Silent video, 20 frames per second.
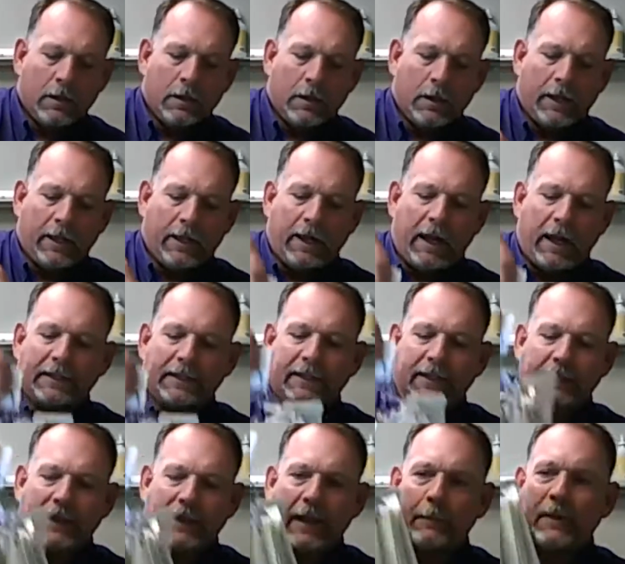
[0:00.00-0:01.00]
And I
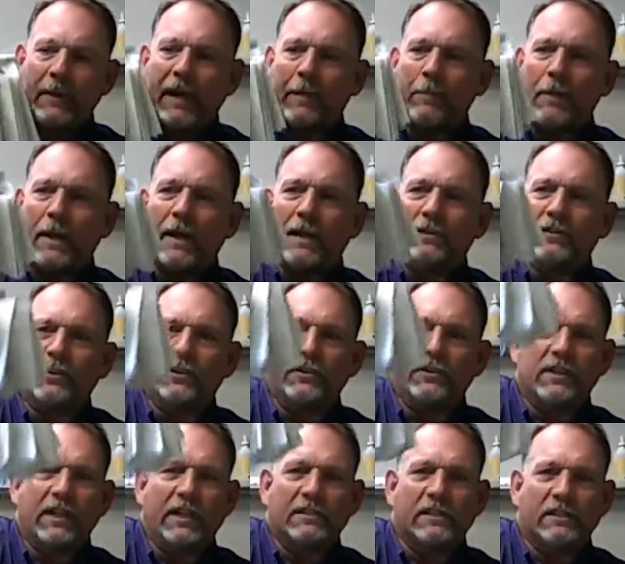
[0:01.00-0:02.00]
did laminate mine, so
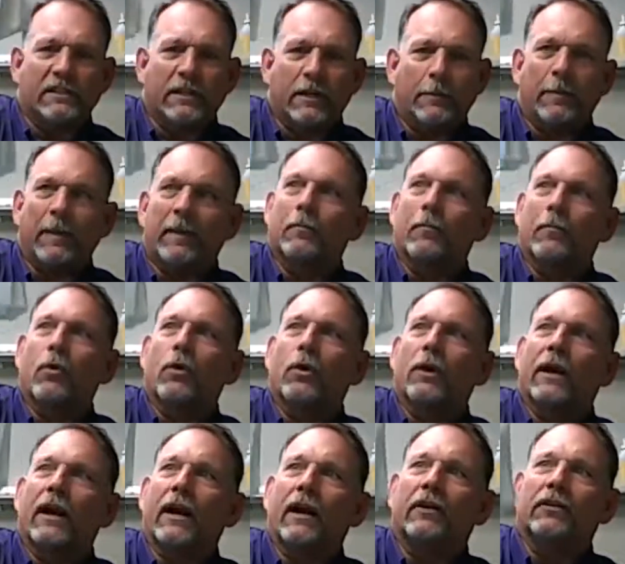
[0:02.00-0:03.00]
it takes a little bit more.
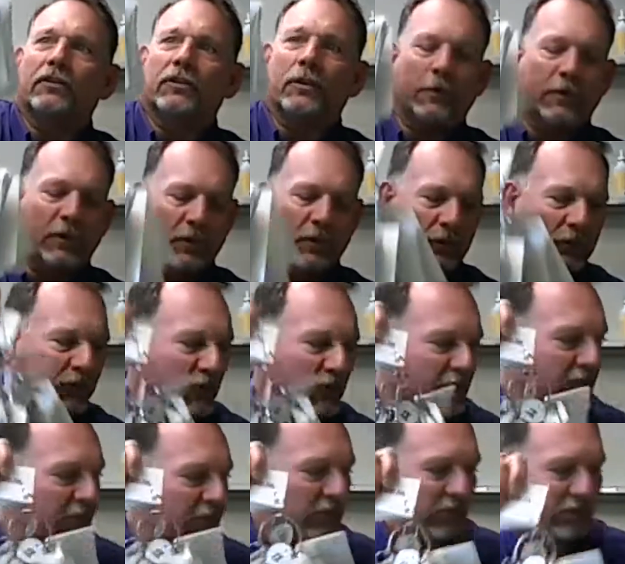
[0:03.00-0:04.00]
And I also use
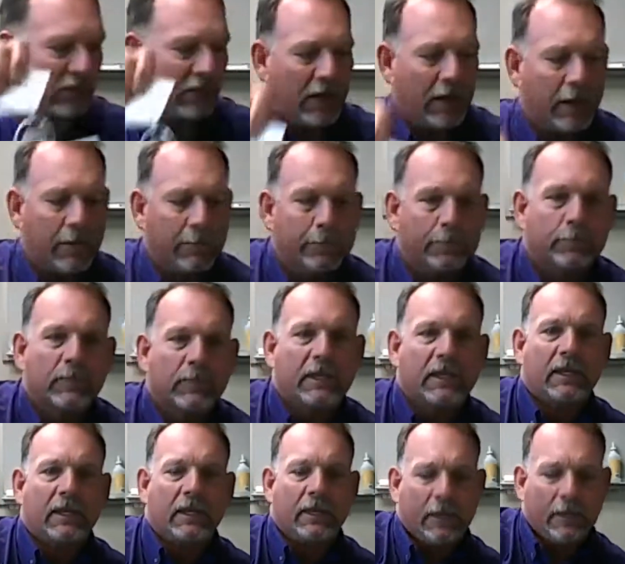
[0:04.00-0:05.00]
these
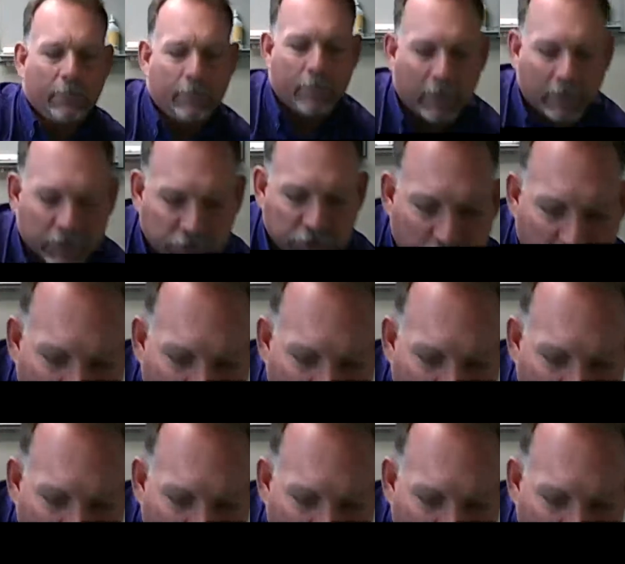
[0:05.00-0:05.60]
key, I'll show